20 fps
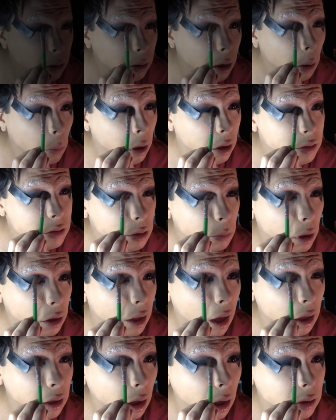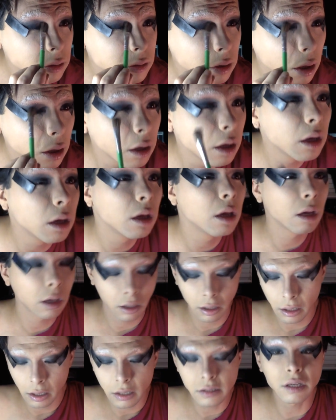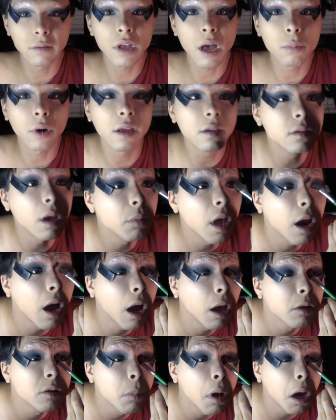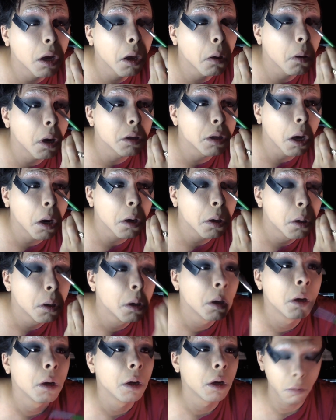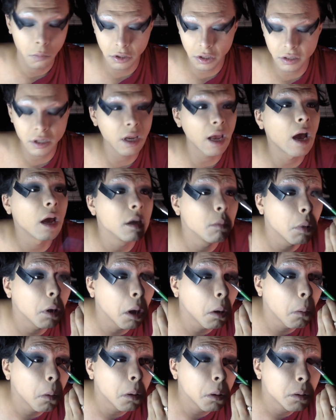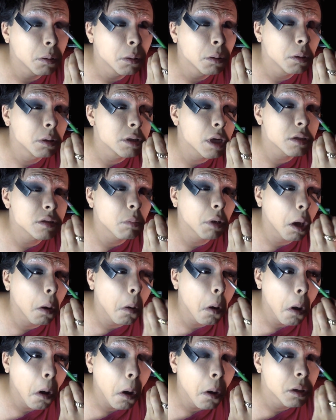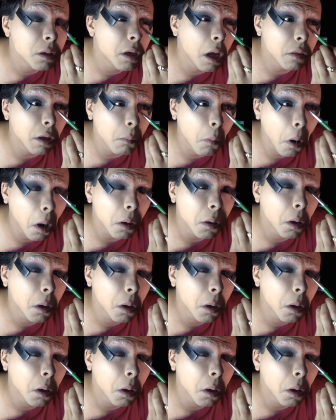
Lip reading: I want to see what that does. See if that brightens up that eyes pocket right there? We're just going to add in blue. Just blue. Nothing more.